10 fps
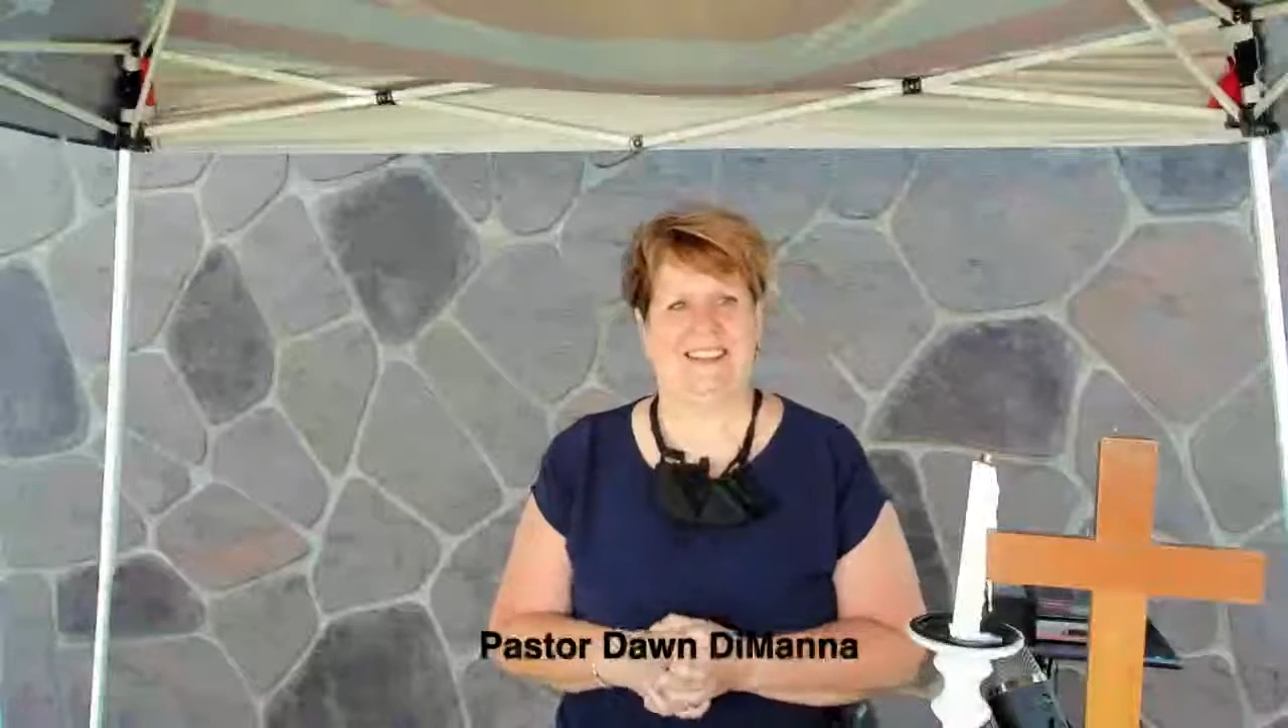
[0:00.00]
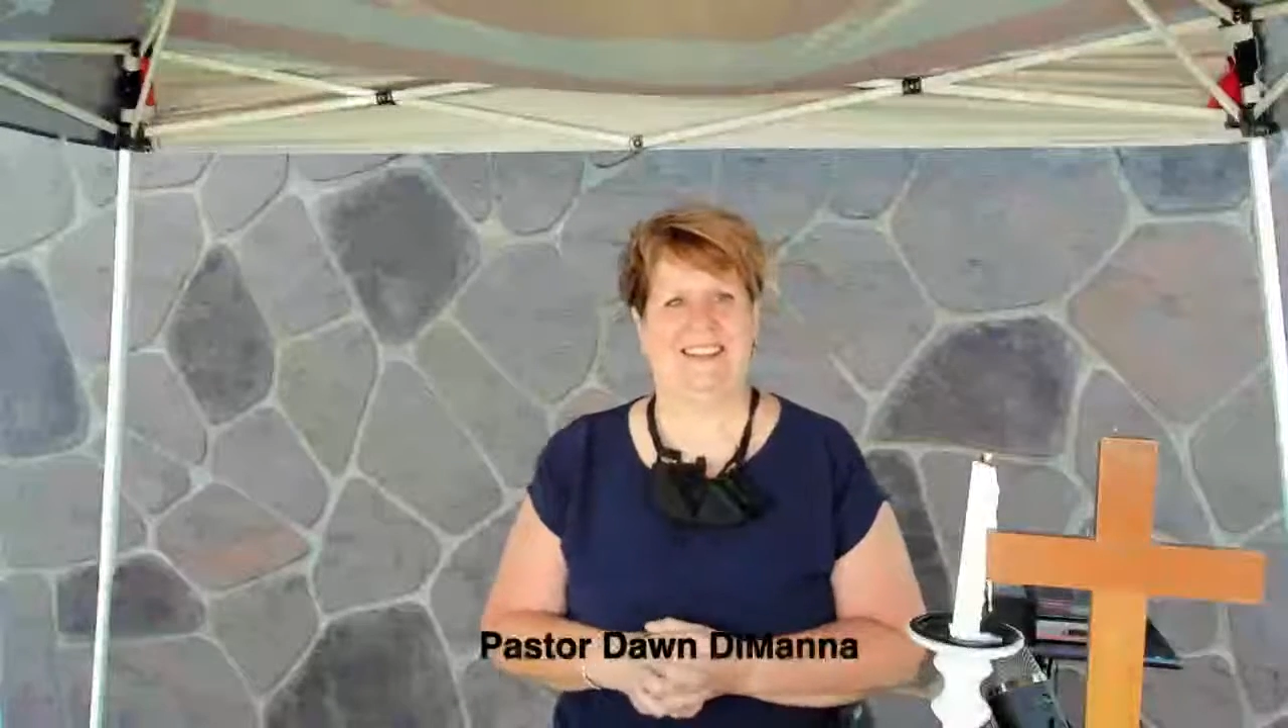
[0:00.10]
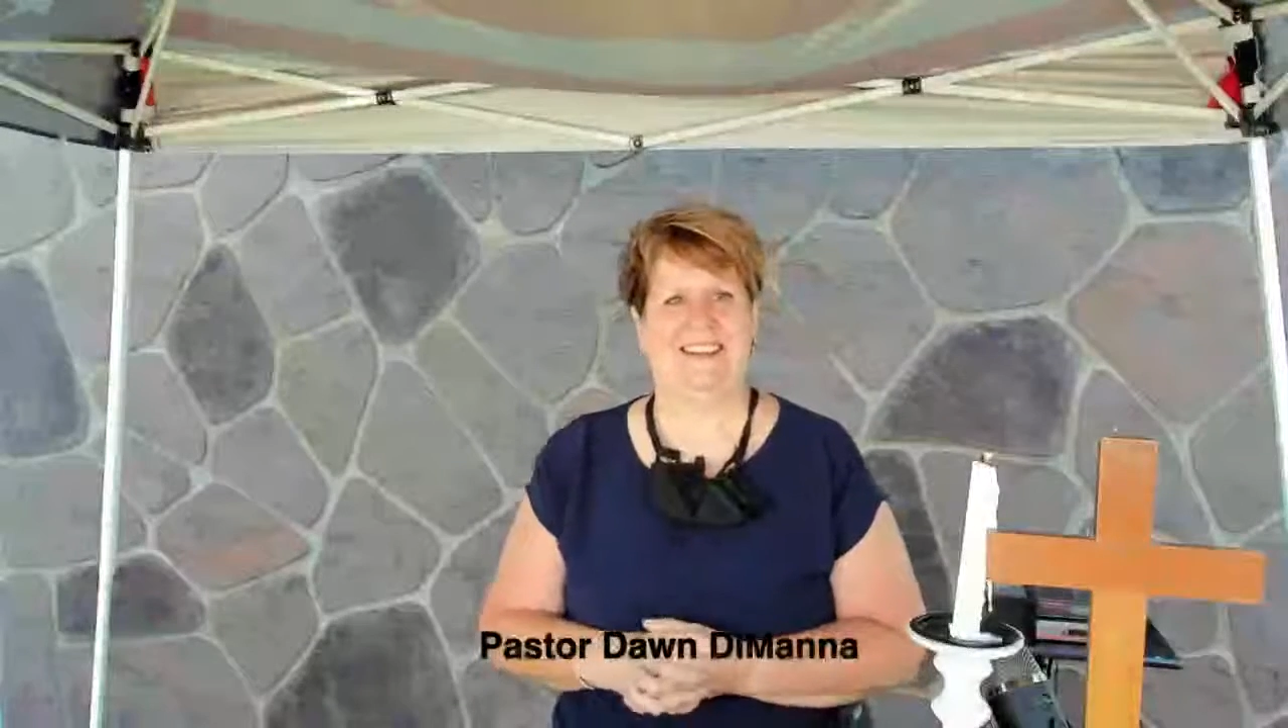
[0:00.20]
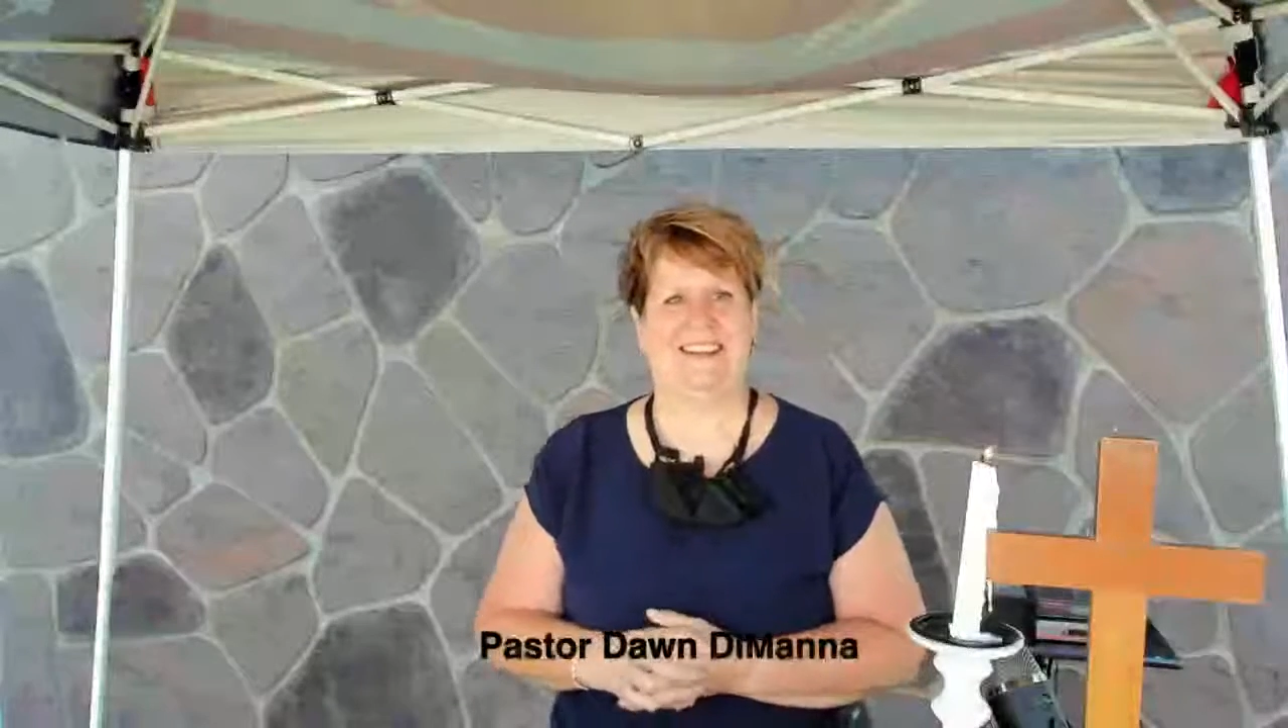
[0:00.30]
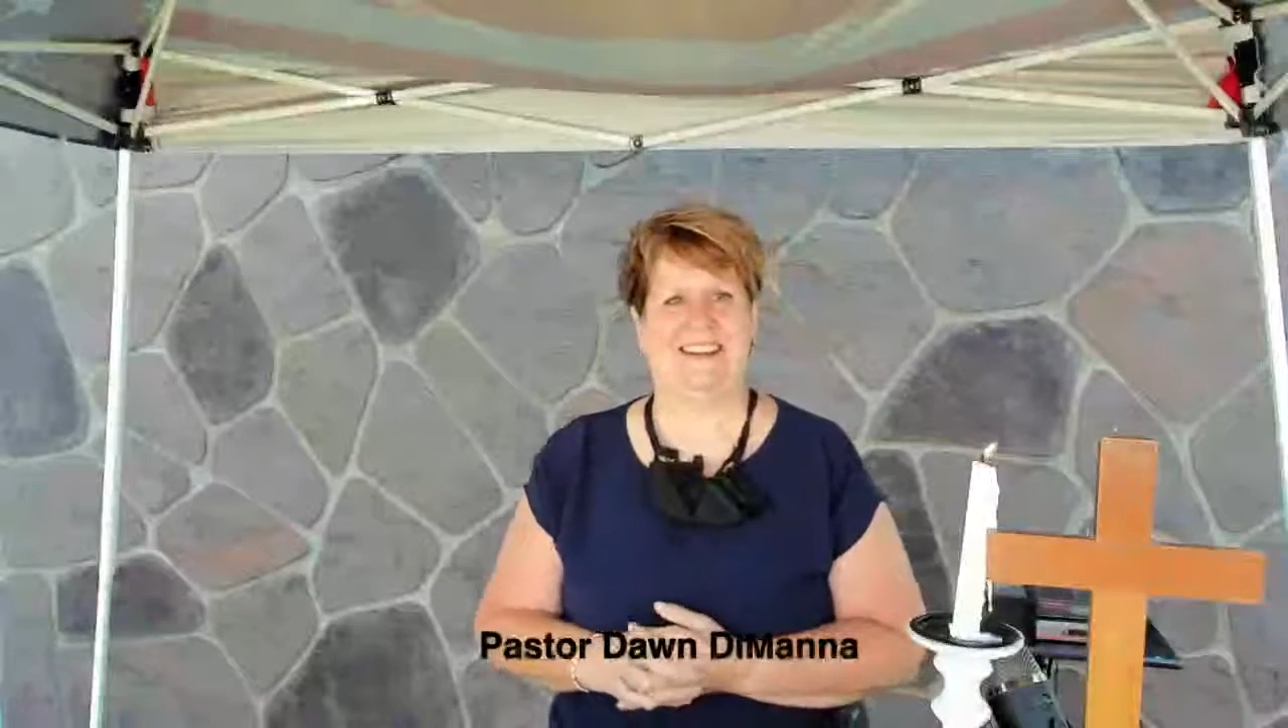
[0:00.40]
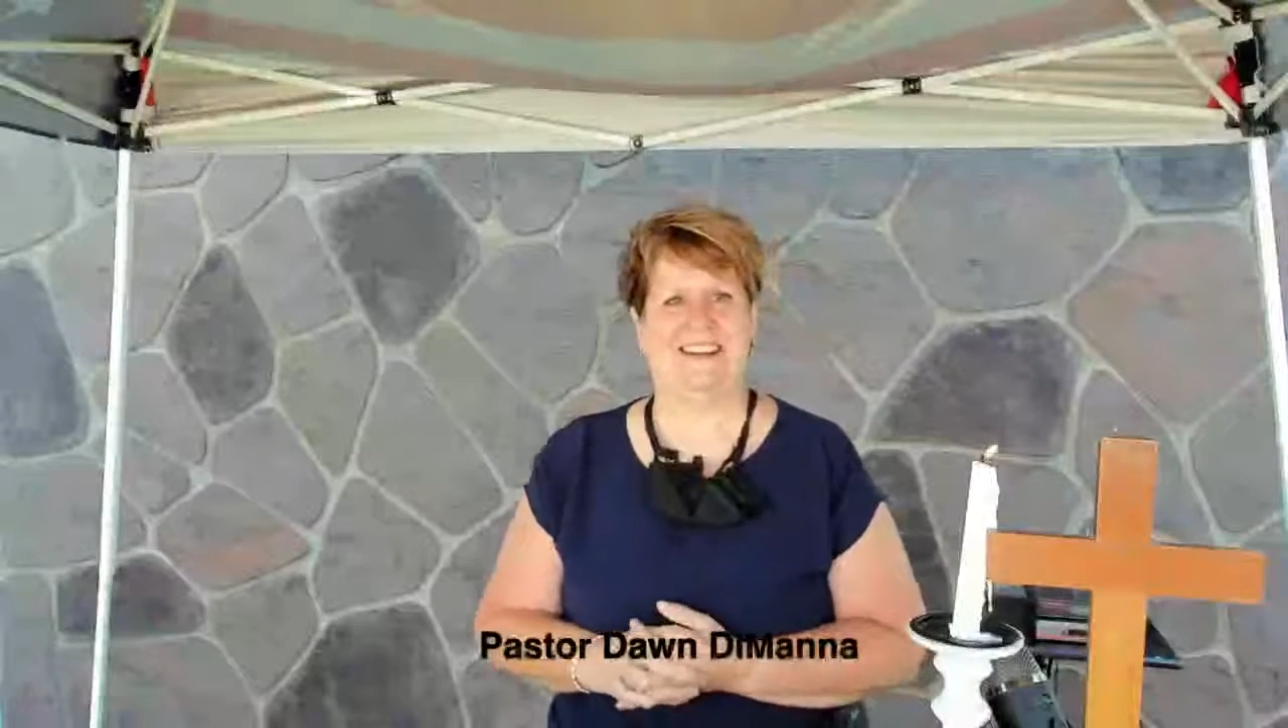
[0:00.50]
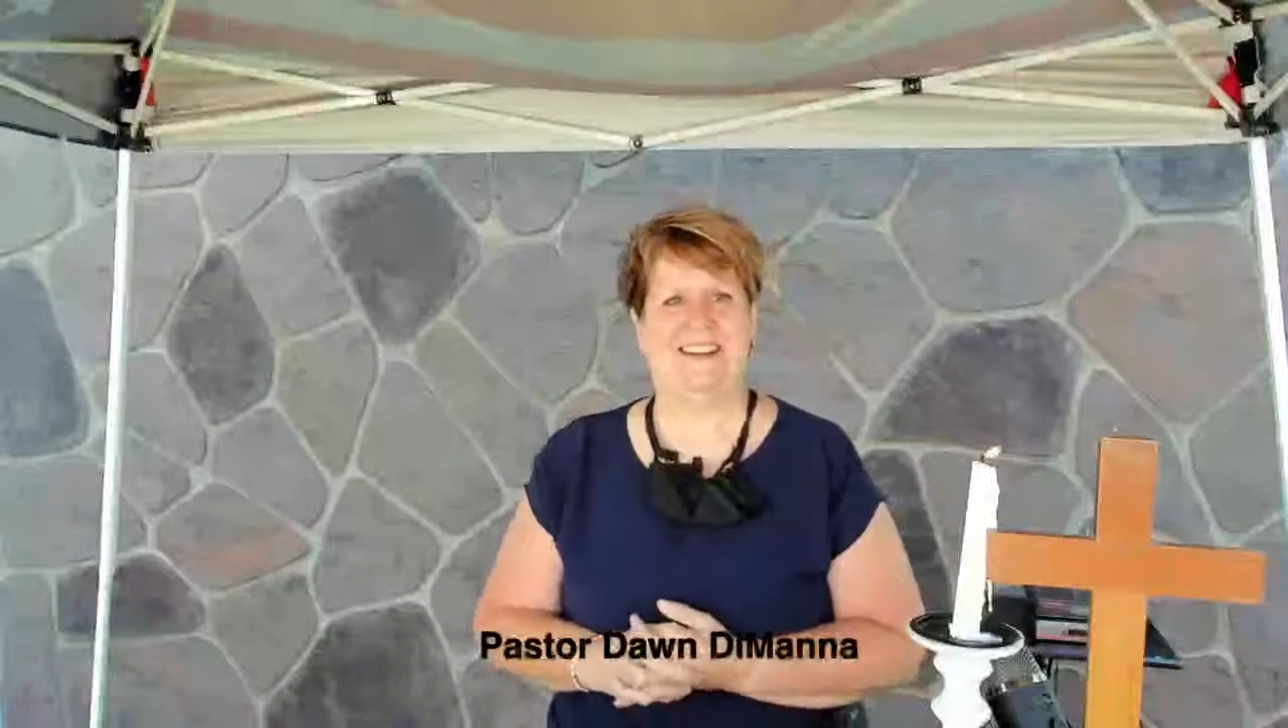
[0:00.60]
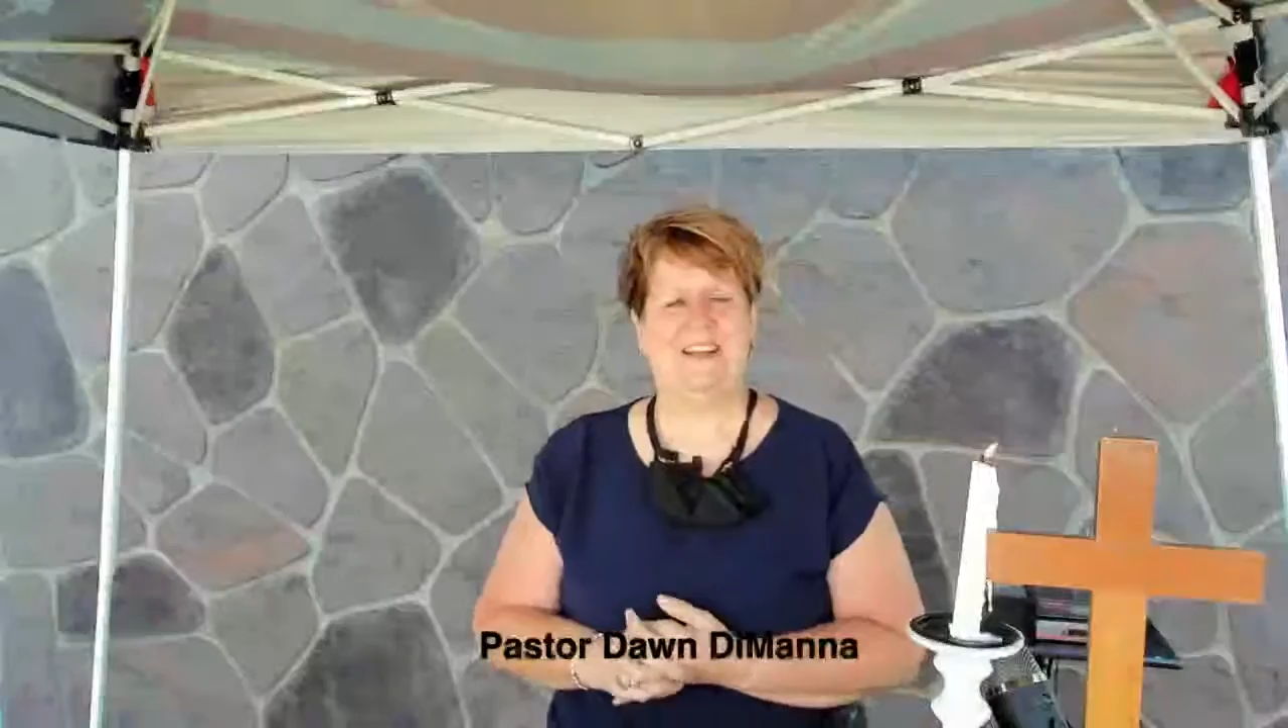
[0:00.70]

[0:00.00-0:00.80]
Yeah.